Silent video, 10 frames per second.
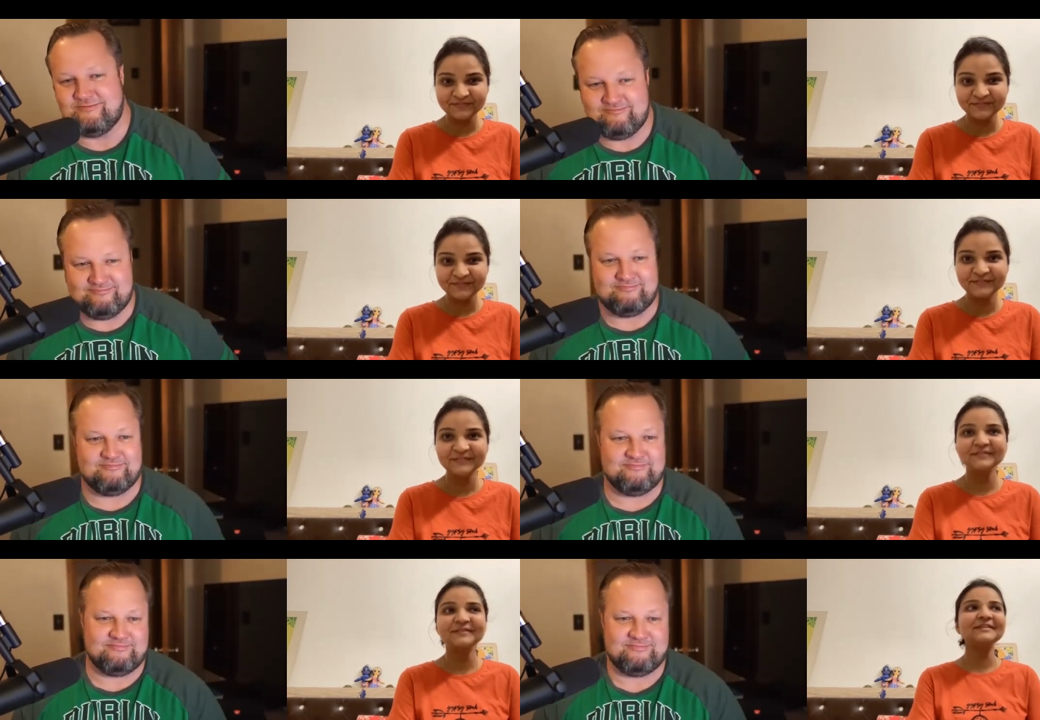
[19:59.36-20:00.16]

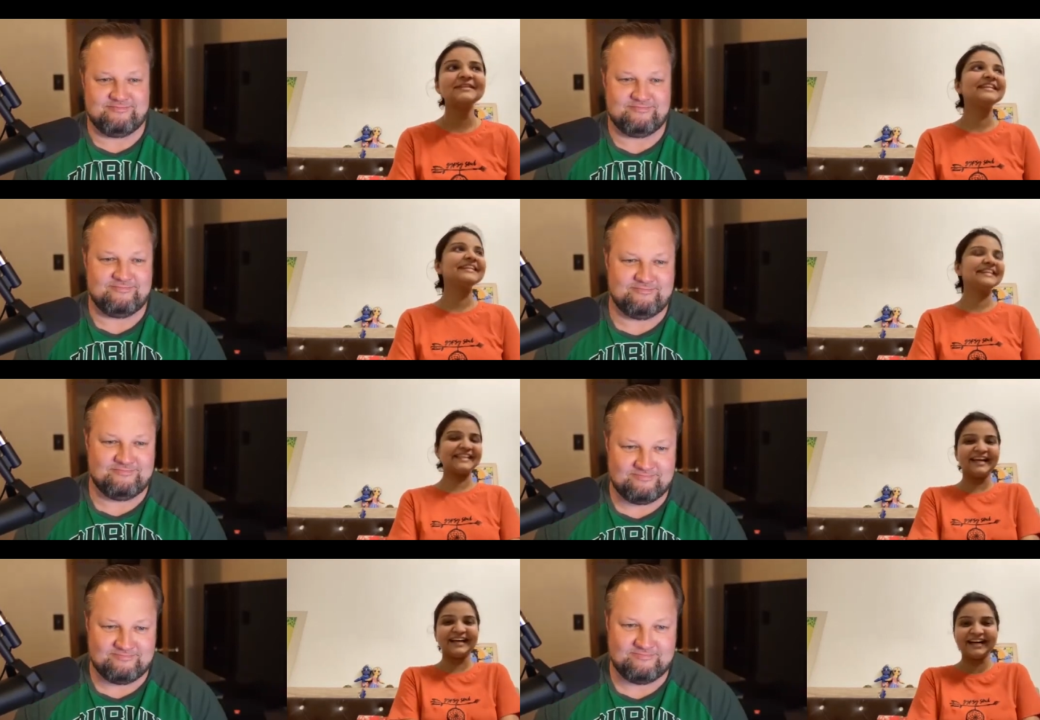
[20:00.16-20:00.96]

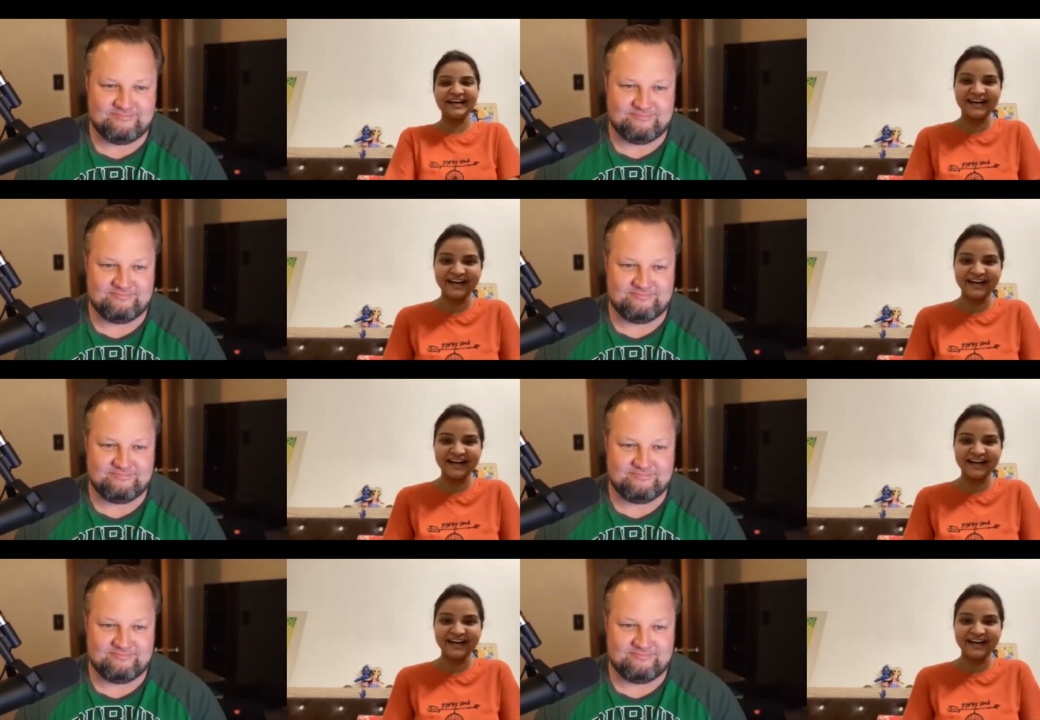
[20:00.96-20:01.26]
Nobody speaks.